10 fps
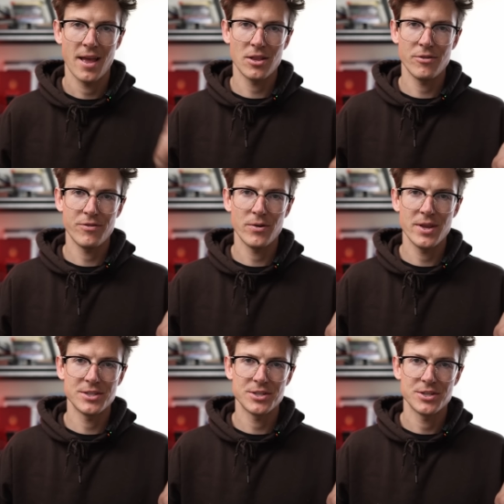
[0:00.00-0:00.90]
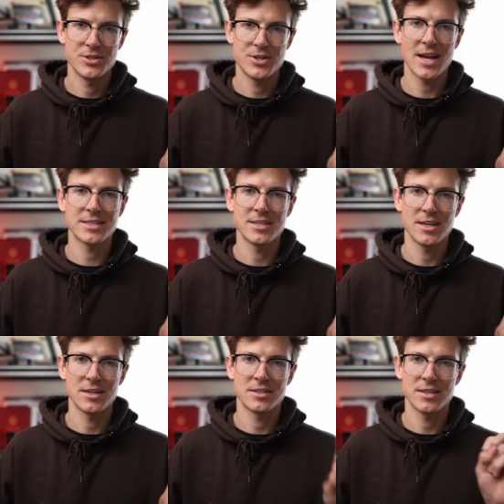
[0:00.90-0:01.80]
Hello FOADies, Jackson
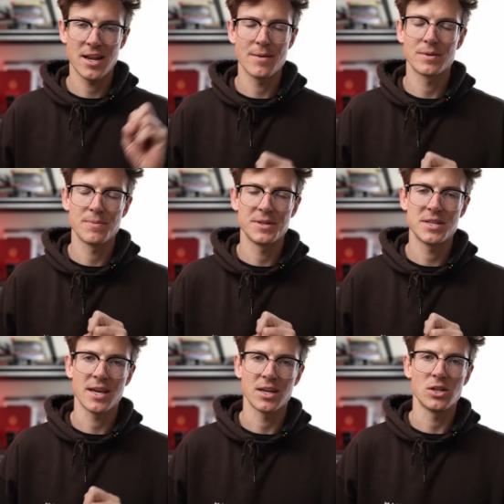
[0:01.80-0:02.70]
here. Today I'm going to be taking